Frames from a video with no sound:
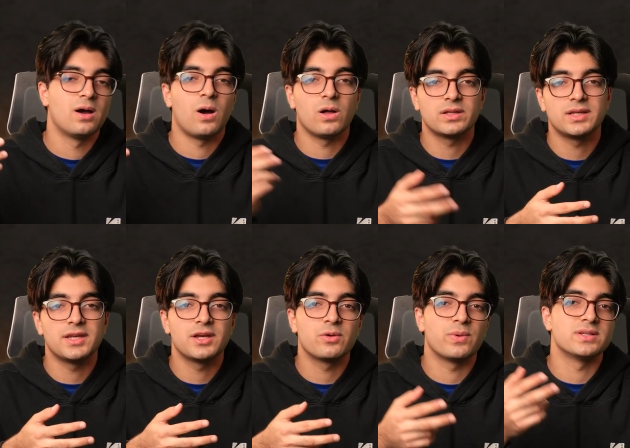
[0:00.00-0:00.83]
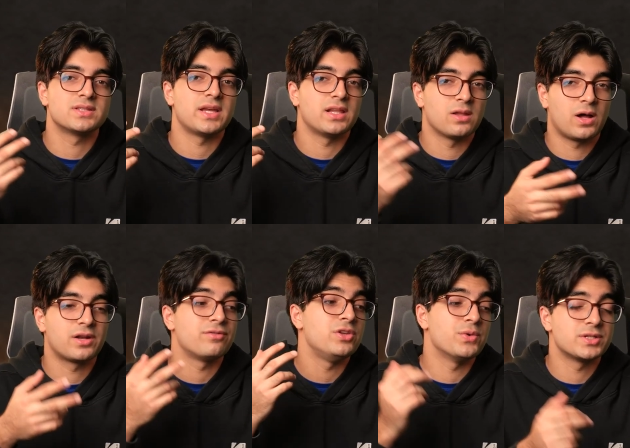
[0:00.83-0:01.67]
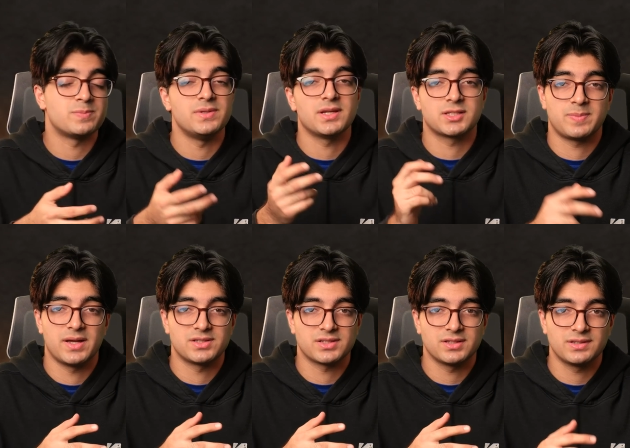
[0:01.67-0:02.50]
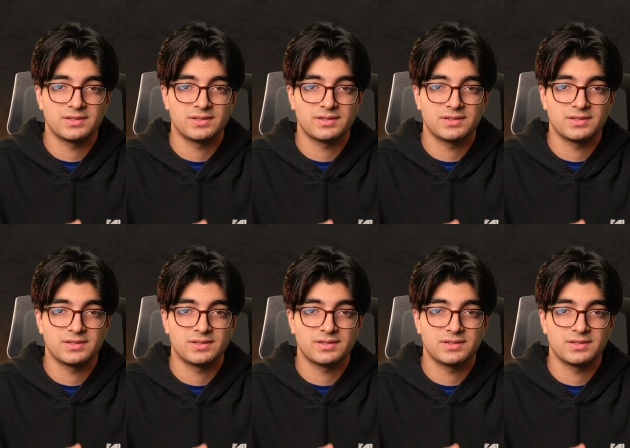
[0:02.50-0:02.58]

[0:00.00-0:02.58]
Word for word: All he needed was a lot of U S B expansion.